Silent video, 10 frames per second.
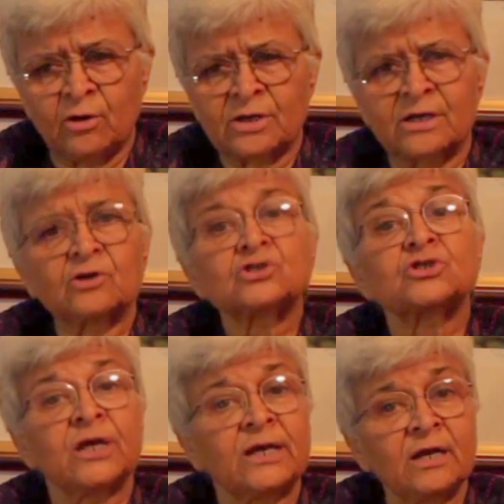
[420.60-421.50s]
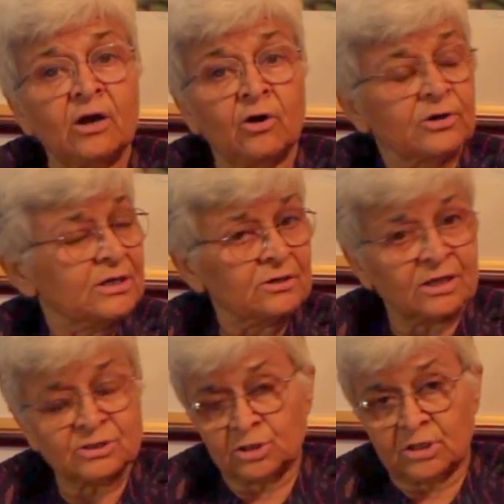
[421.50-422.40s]
or in Australia or in
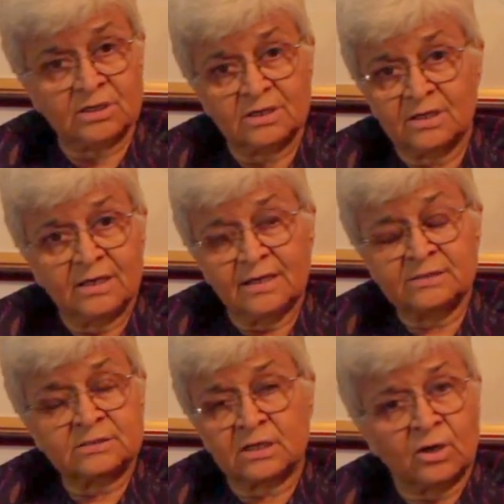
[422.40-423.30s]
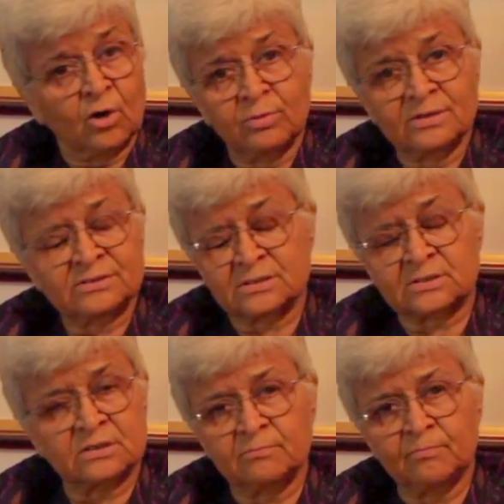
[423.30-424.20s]
Russia. It's a global
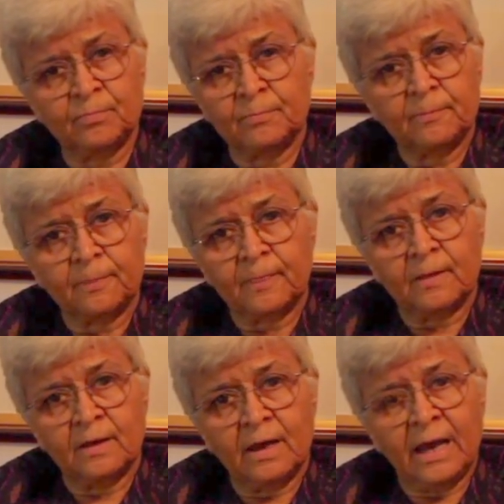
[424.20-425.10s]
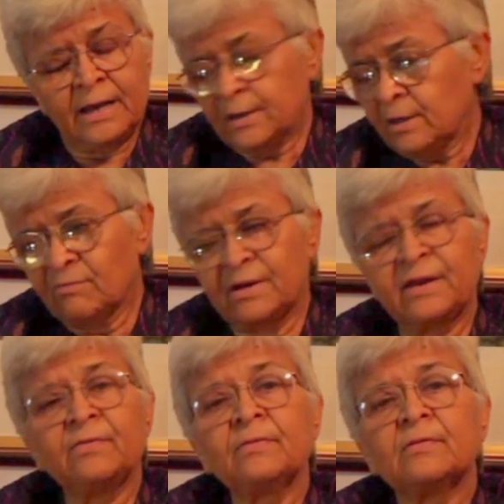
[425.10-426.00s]
system, and even
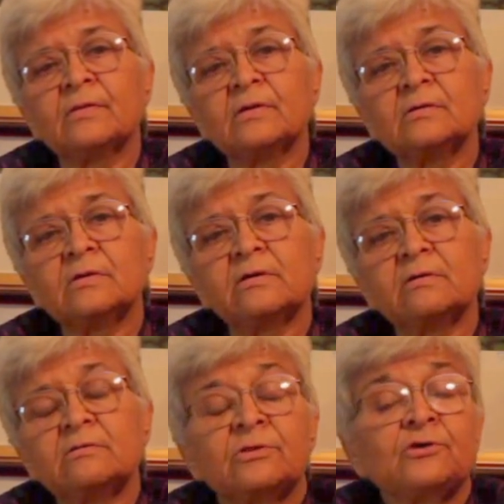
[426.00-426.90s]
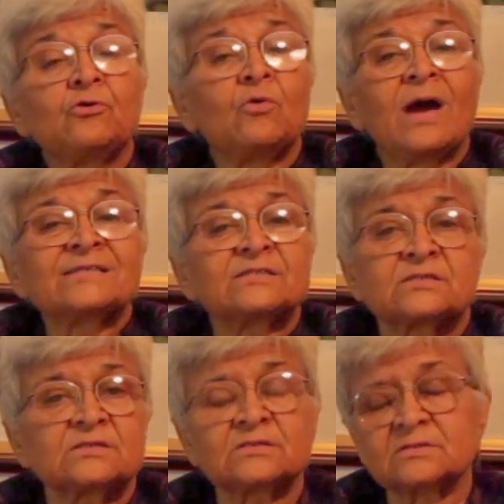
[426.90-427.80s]
in the
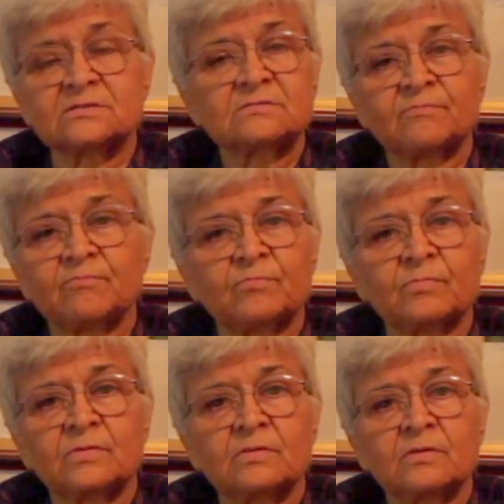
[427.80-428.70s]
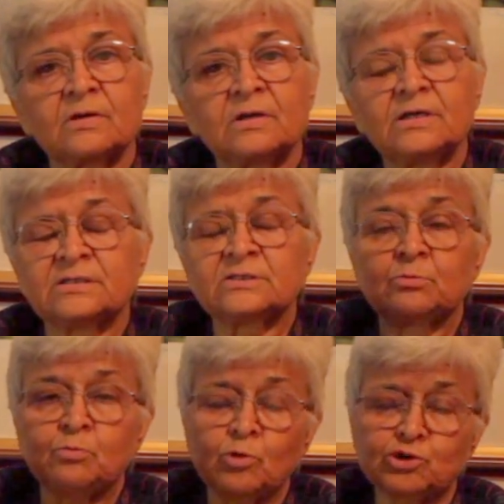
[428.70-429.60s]
US, it is
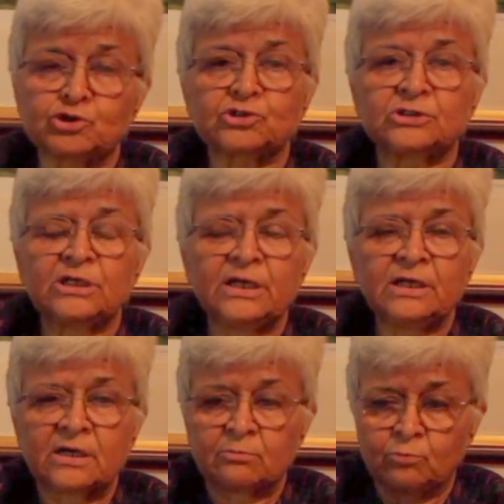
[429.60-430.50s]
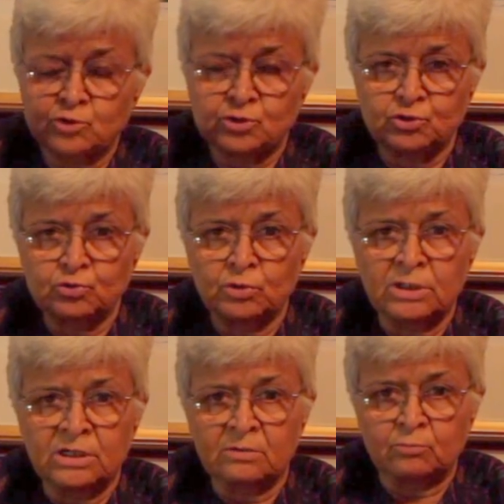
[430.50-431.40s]
Bush Senior, Bush
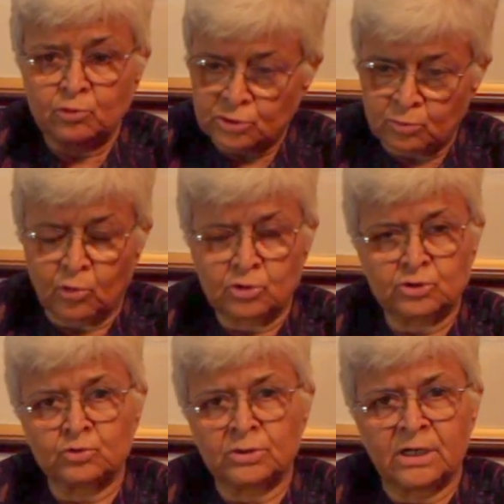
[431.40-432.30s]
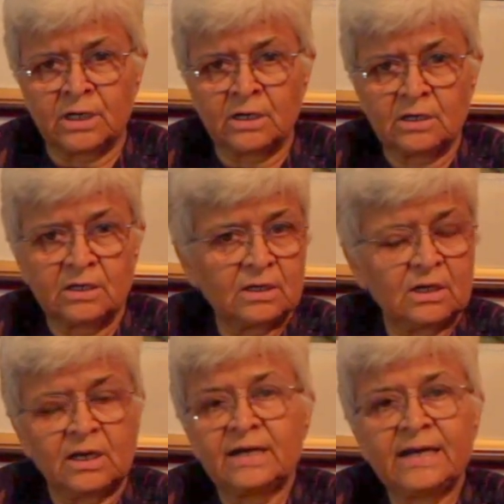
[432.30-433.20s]
Junior, Bush More Junior.
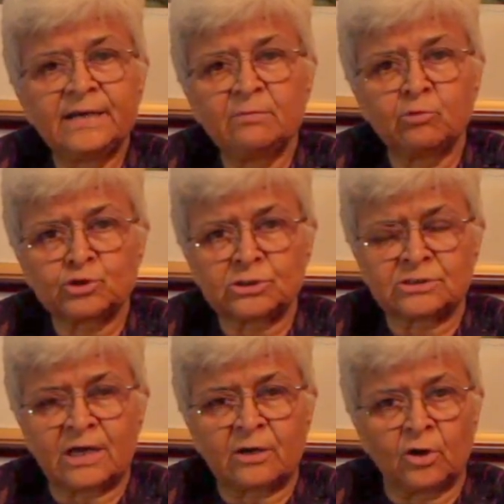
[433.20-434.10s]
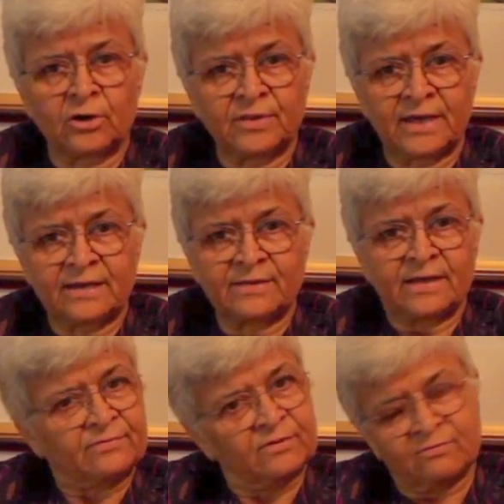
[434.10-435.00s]
Lady Bushes are not there,
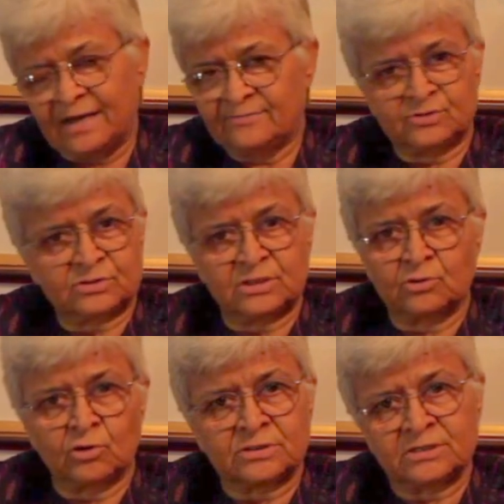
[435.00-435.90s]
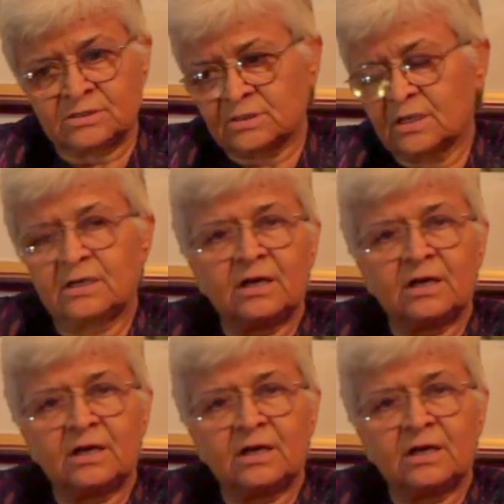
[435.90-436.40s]
they're the wives. The daughters